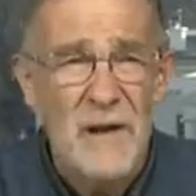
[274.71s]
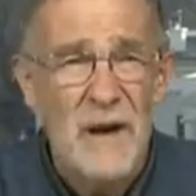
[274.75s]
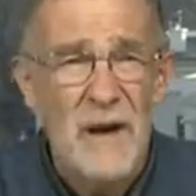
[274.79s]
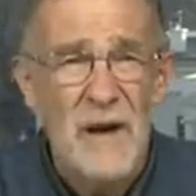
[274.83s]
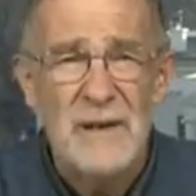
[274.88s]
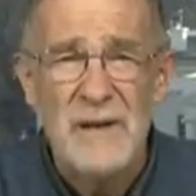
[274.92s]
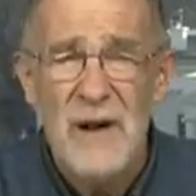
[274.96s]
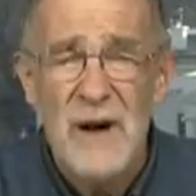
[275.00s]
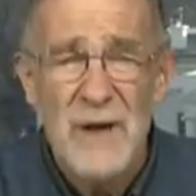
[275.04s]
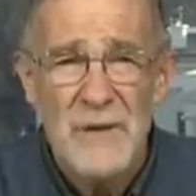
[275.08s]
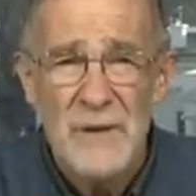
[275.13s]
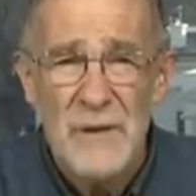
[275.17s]

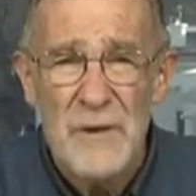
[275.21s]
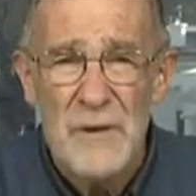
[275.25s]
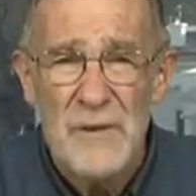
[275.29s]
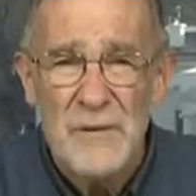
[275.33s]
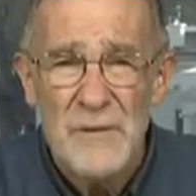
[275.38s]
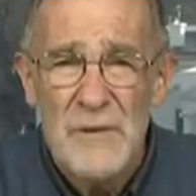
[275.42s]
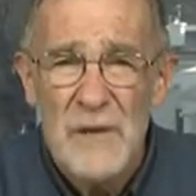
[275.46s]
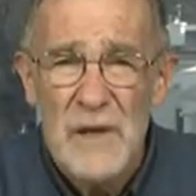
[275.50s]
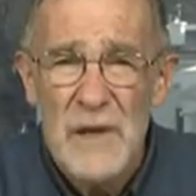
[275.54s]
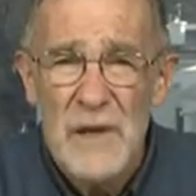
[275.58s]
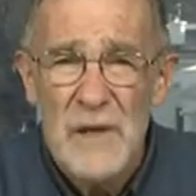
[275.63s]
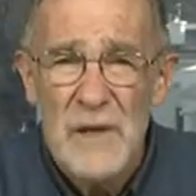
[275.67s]
an utter
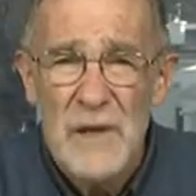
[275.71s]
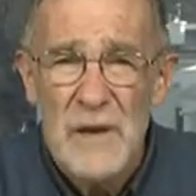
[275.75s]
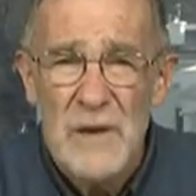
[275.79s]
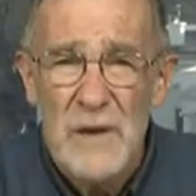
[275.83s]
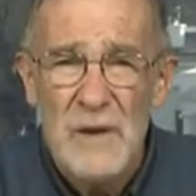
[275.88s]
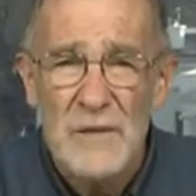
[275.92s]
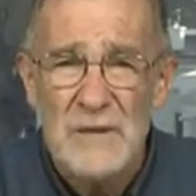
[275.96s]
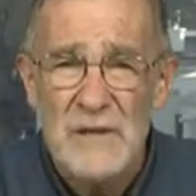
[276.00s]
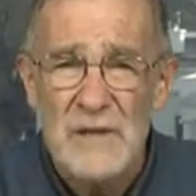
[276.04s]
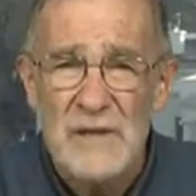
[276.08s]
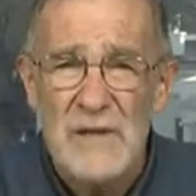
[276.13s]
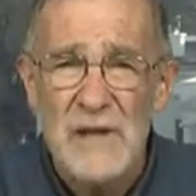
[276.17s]
failure
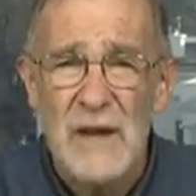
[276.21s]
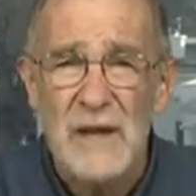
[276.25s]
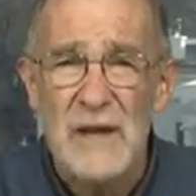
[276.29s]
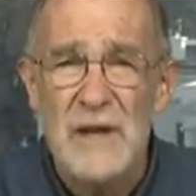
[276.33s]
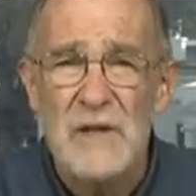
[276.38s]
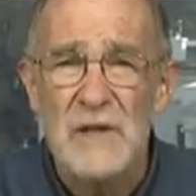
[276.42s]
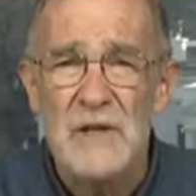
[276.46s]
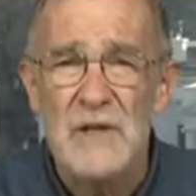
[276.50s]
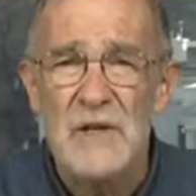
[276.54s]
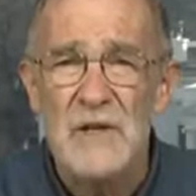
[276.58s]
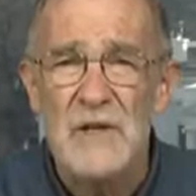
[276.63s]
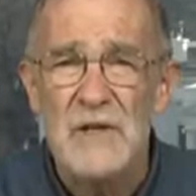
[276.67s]
of
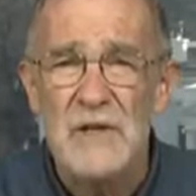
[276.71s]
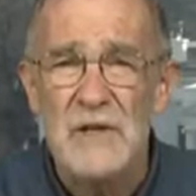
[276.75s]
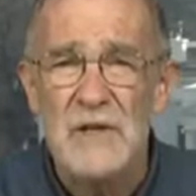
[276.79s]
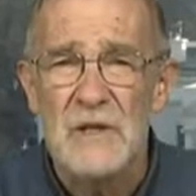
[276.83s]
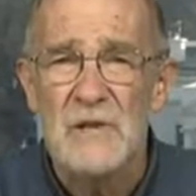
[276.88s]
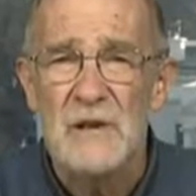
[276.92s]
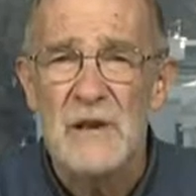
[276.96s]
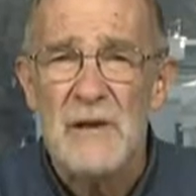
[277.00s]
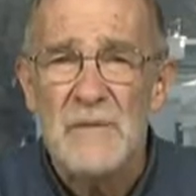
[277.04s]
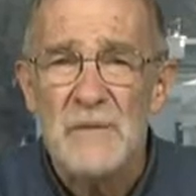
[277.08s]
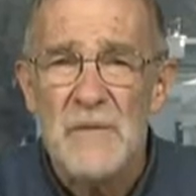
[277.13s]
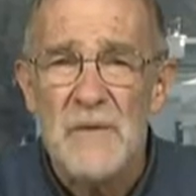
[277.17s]
intelligence.
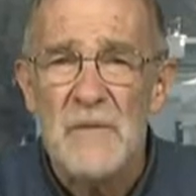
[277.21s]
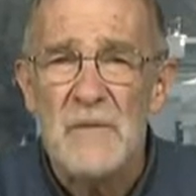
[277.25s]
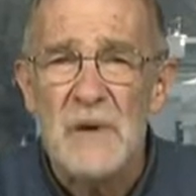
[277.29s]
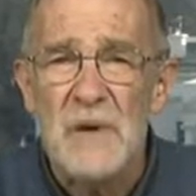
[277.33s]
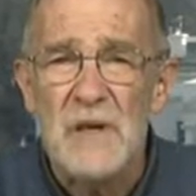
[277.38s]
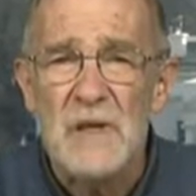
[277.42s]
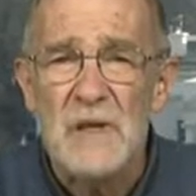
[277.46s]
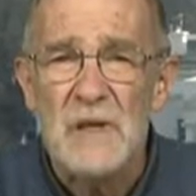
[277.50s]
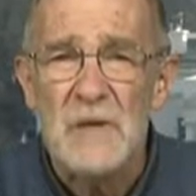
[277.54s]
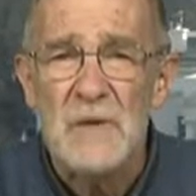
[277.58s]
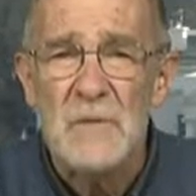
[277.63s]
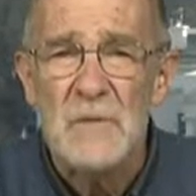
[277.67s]
The
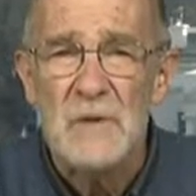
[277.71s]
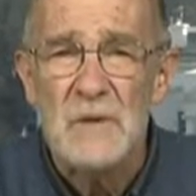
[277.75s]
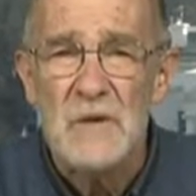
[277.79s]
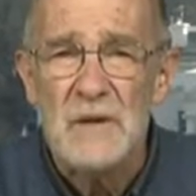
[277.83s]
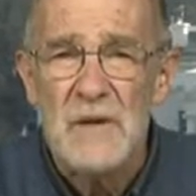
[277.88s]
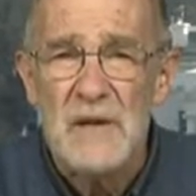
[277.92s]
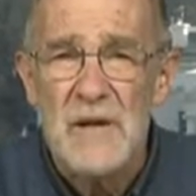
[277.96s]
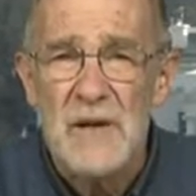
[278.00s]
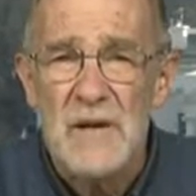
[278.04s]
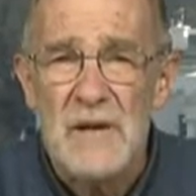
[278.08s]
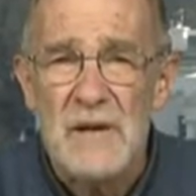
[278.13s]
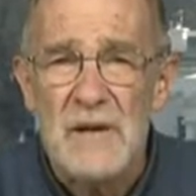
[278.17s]
information was
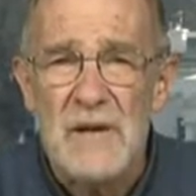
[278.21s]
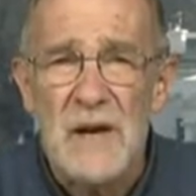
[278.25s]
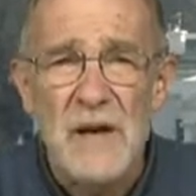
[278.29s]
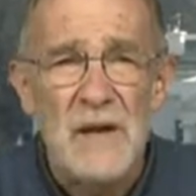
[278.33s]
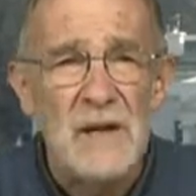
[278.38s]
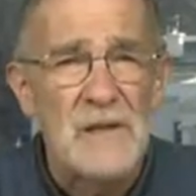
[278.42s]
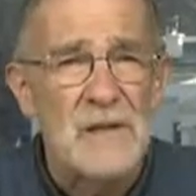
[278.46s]
there.